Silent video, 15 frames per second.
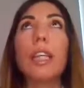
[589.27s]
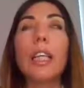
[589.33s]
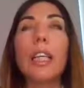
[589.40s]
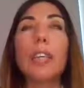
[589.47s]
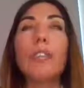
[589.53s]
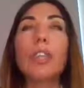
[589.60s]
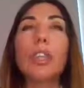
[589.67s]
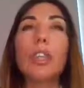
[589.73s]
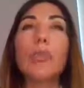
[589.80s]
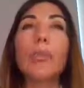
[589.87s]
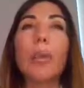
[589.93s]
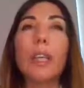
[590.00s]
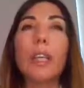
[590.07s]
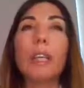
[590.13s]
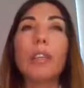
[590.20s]
if she
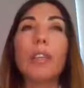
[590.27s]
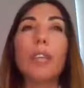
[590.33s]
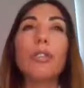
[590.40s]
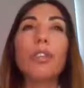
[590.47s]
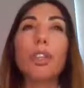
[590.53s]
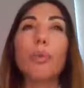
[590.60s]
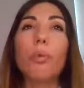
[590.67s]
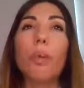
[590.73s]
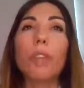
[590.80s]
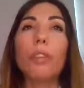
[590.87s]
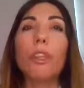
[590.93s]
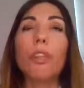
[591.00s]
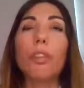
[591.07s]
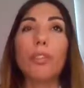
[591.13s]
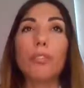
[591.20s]
wears
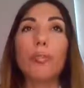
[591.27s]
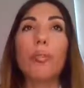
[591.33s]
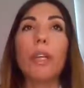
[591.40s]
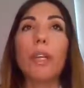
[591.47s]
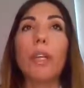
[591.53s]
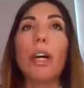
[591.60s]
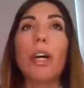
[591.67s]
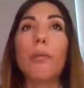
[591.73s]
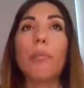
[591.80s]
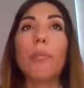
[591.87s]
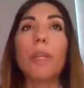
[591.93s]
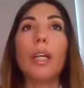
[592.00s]
a lot of makeup,